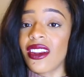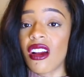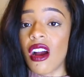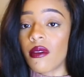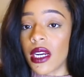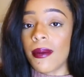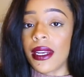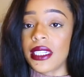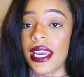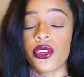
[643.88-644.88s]
and I can't
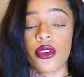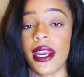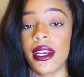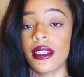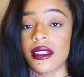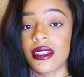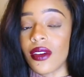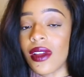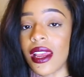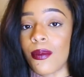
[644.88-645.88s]
recommend getting trainers and
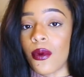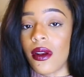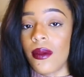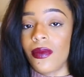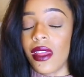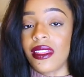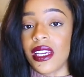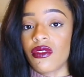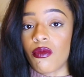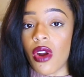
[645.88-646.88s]
stuff like this from